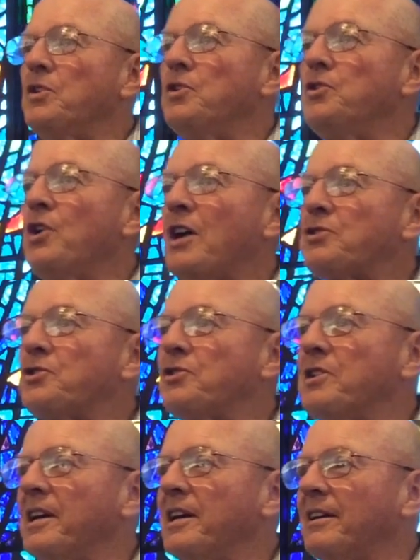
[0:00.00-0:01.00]

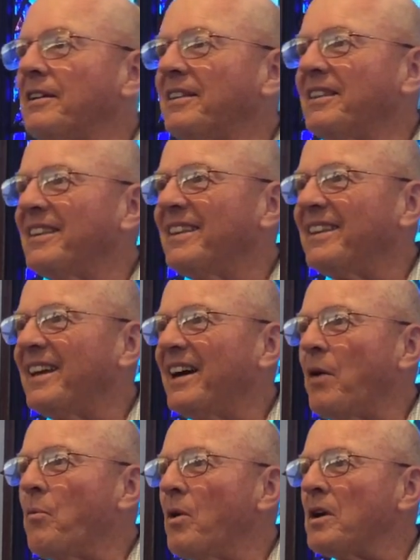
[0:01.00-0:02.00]
yesterday,
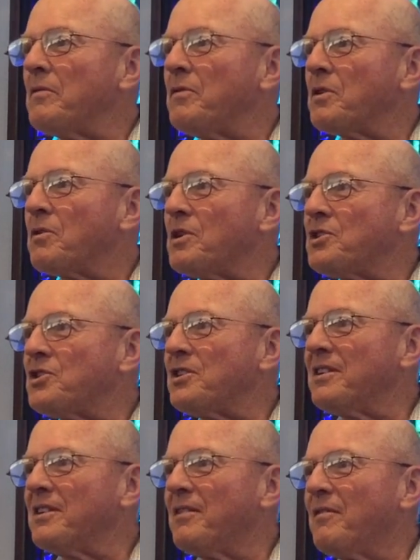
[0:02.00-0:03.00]
a wonderful
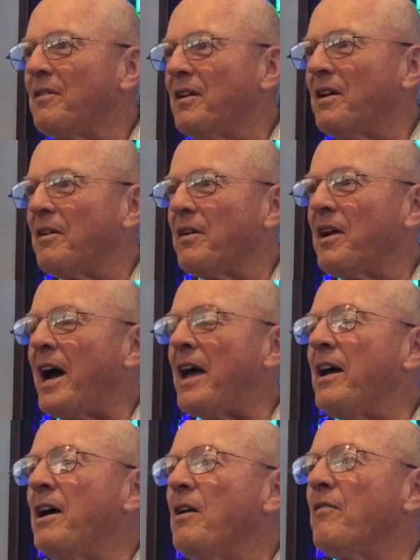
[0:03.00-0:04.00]
Christian
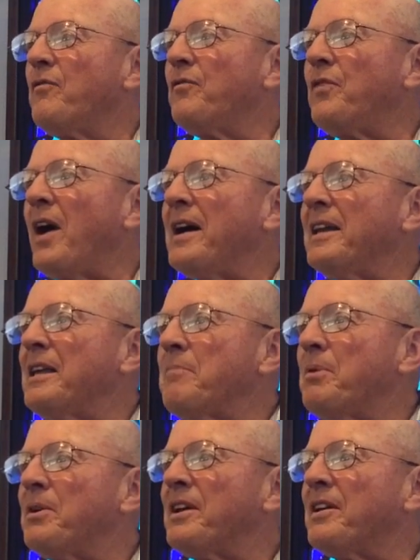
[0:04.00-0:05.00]
guy finally
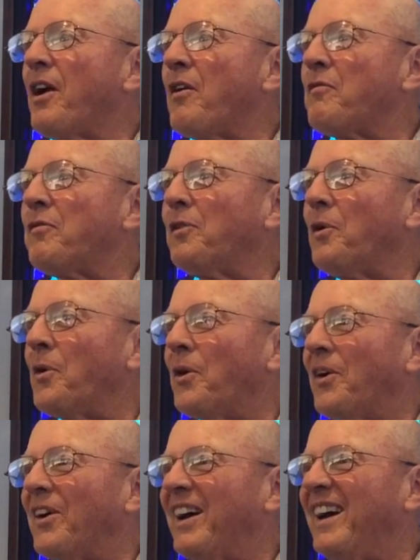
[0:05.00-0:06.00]
put in our
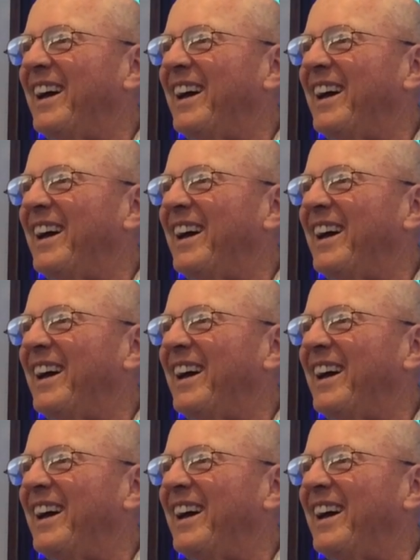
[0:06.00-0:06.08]
floor.